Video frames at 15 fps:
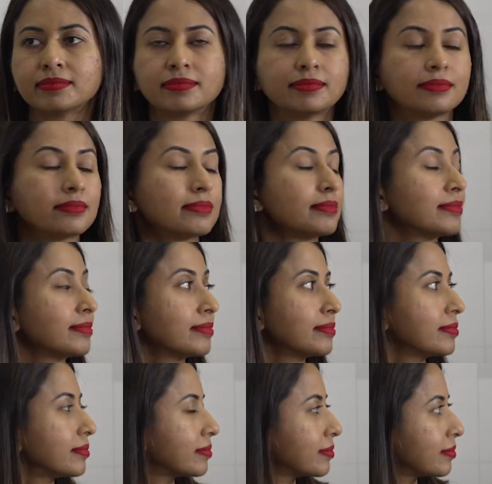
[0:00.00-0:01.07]

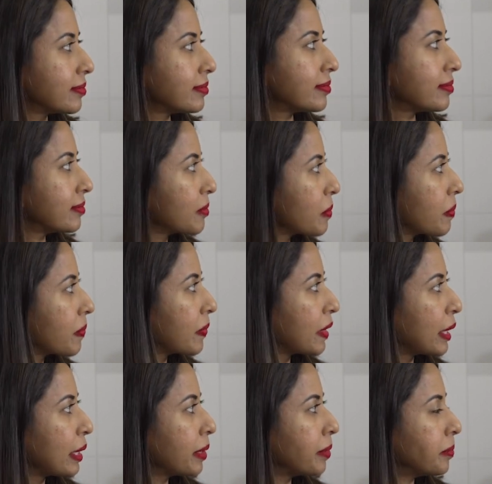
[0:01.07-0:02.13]

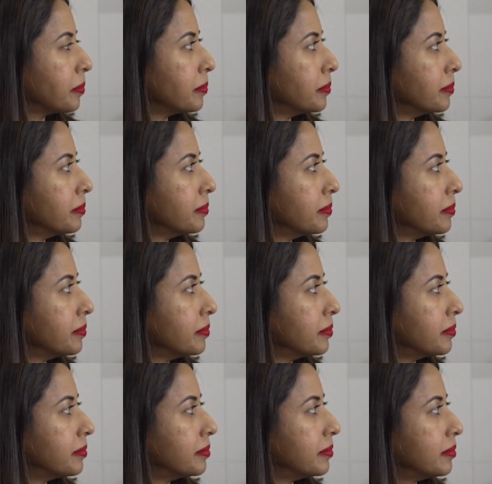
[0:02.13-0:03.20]

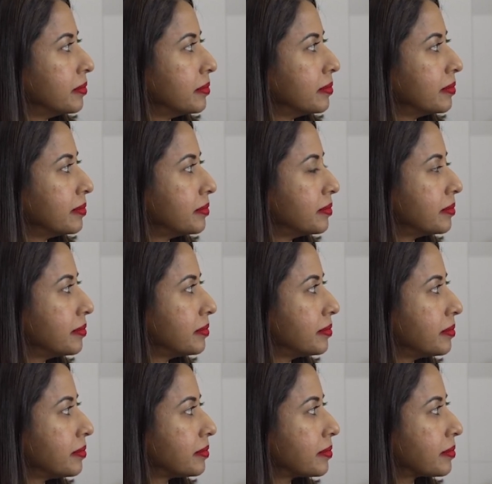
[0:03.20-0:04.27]

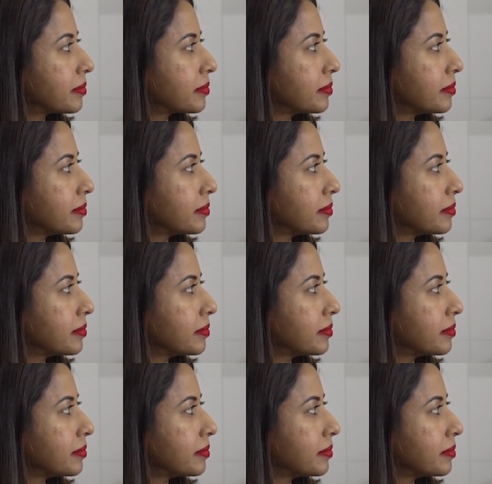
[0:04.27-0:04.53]
This person isn't speaking.